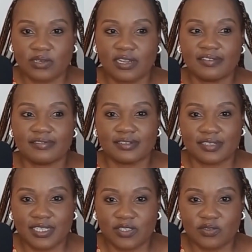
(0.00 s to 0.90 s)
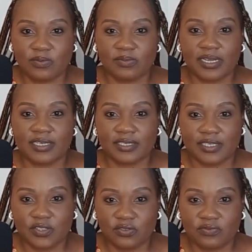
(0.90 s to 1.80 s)
your nerves, rest your mind,
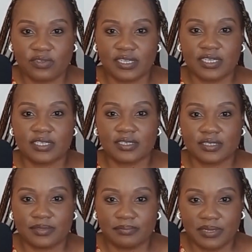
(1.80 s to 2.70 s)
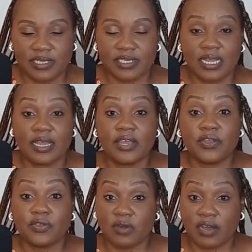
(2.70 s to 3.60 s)
rejuvenate, rebuild,
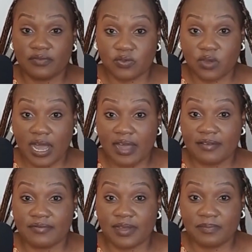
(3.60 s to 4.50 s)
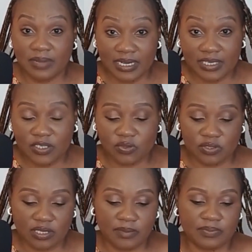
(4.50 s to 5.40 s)
you have to have ability
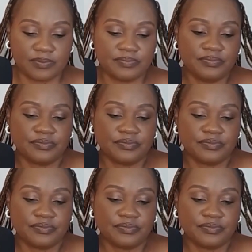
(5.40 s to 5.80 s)
to sleep.